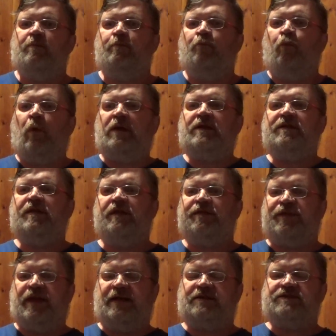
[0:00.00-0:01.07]
one of the
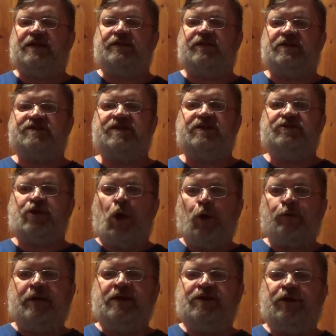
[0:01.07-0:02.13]
things that the
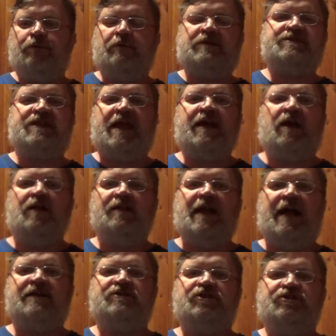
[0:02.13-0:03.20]
Centauri do is they
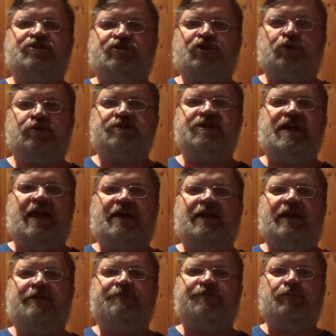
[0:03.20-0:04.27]
collect dirt and
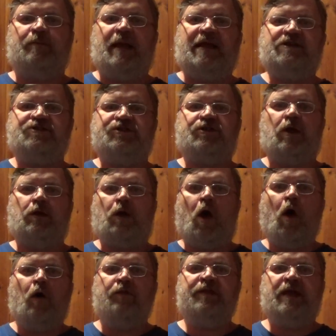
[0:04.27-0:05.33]
information on
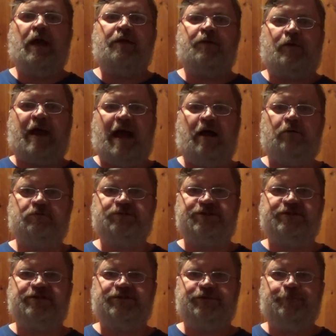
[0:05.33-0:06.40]
all the other
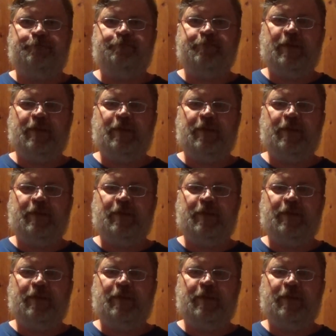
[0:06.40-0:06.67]
houses.